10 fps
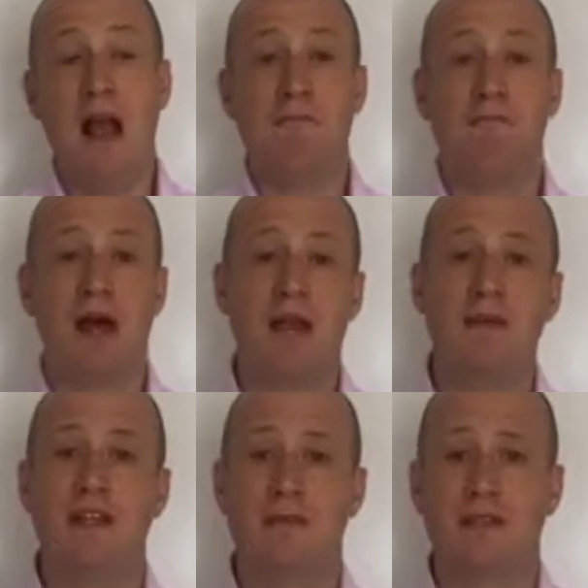Maybe
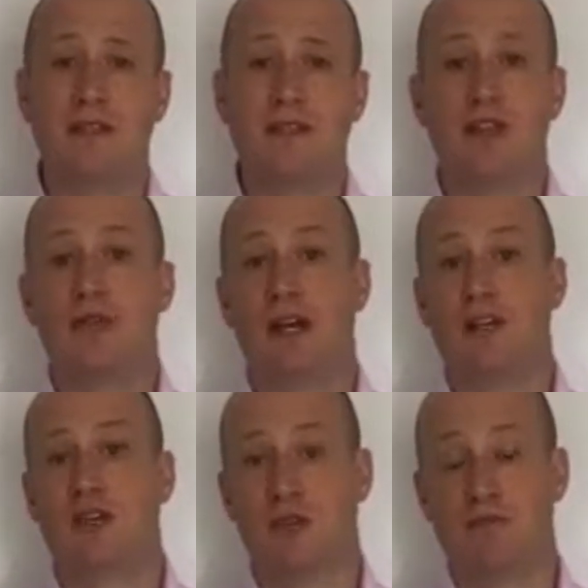there was a
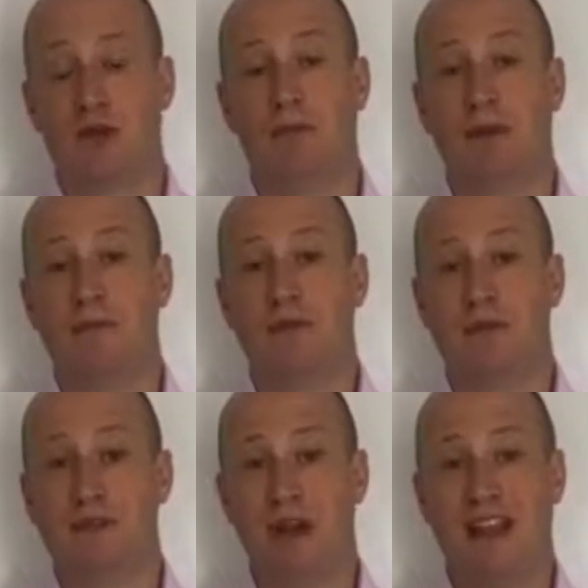situation or a problem that
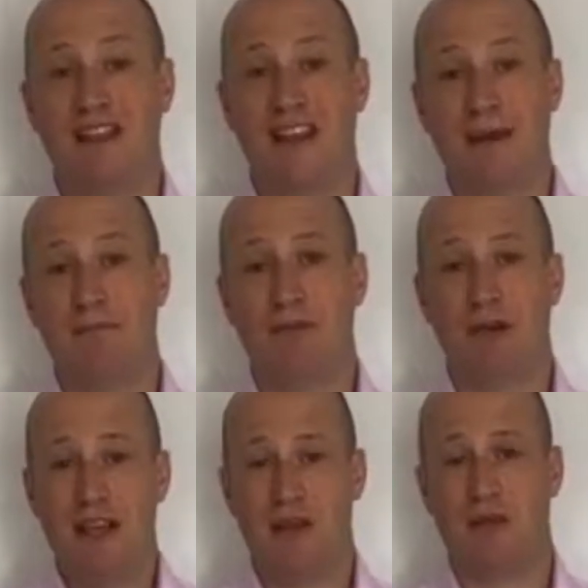was with their
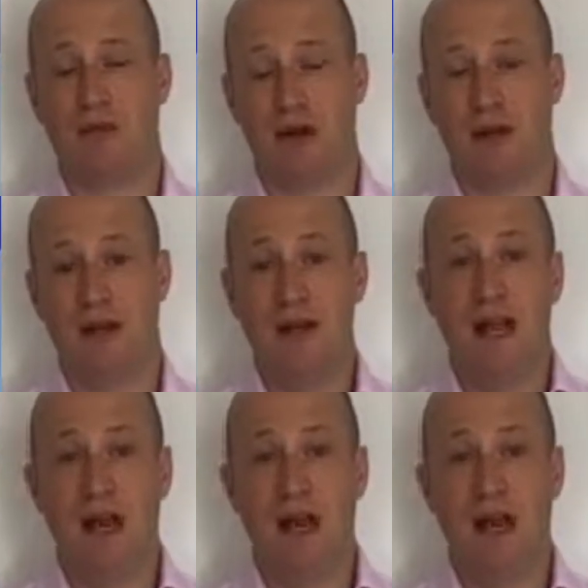pre-corona,